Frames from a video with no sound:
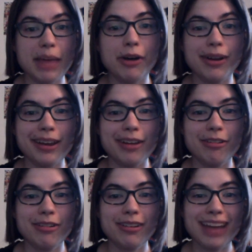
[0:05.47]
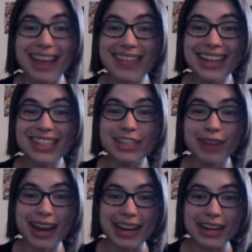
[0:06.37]
audio. And that's
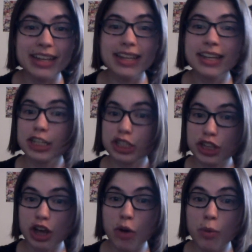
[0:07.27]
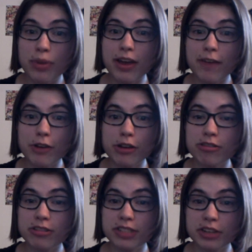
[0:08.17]
great! So, without further
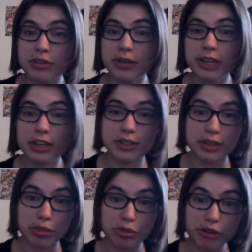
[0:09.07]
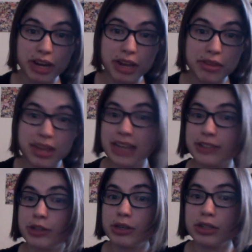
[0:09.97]
ado, here's 3
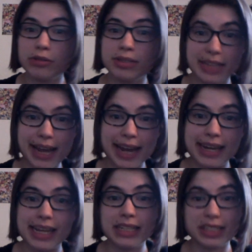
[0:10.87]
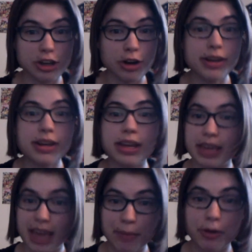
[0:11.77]
things you can do today to get started in
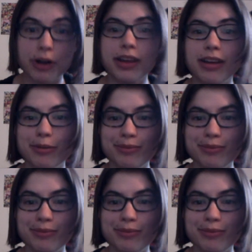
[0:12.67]
game audio.